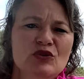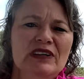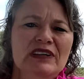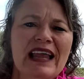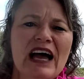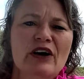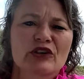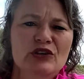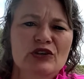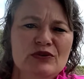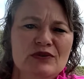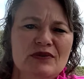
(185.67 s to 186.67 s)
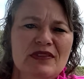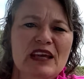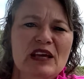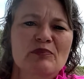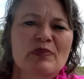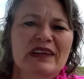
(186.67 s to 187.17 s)
to allow you
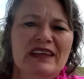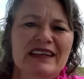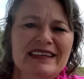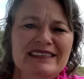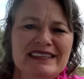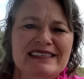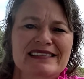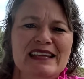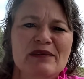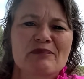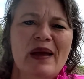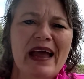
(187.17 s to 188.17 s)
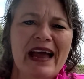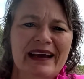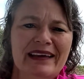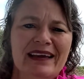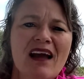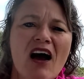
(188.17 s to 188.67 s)
the ability to sit
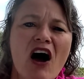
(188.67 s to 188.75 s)
back.